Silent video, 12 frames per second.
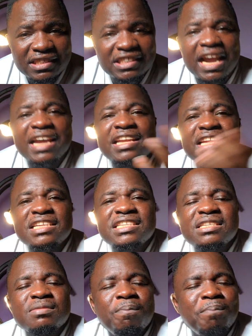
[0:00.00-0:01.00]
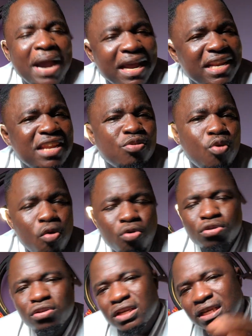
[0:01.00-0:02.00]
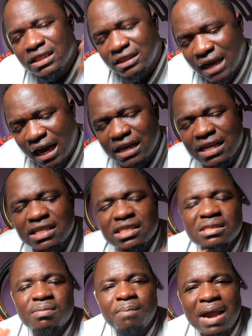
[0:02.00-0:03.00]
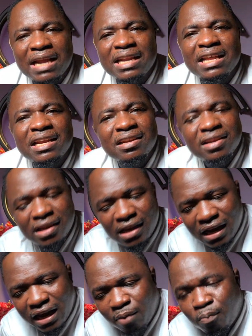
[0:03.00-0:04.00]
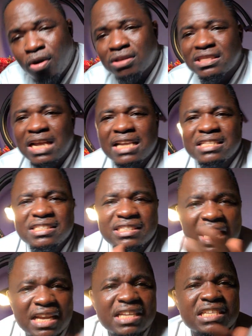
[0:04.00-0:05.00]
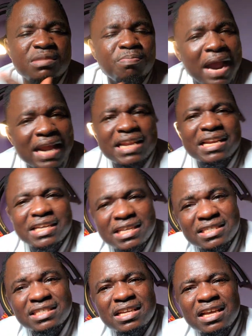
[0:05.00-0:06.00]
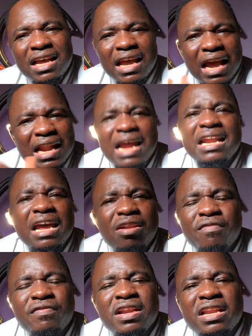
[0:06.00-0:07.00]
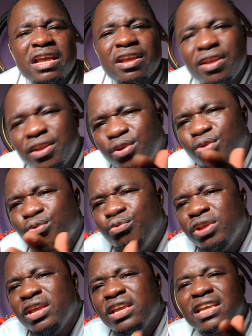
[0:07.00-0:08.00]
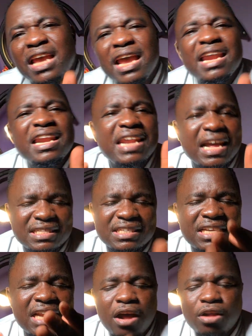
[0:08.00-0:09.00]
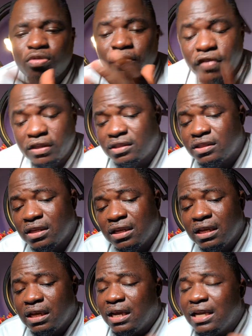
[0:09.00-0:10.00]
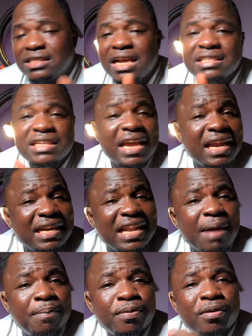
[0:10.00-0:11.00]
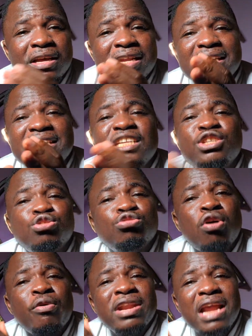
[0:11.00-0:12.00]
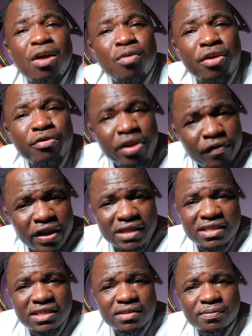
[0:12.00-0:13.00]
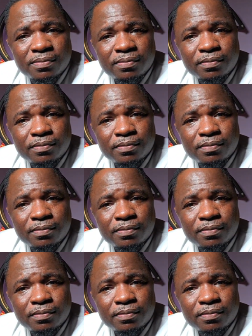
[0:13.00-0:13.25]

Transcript: Chinese mining gold, Chinese mining bauxite, Chinese mining this, and at the end of the day, we gain nothing out of it. It has ended up destroying our rivers.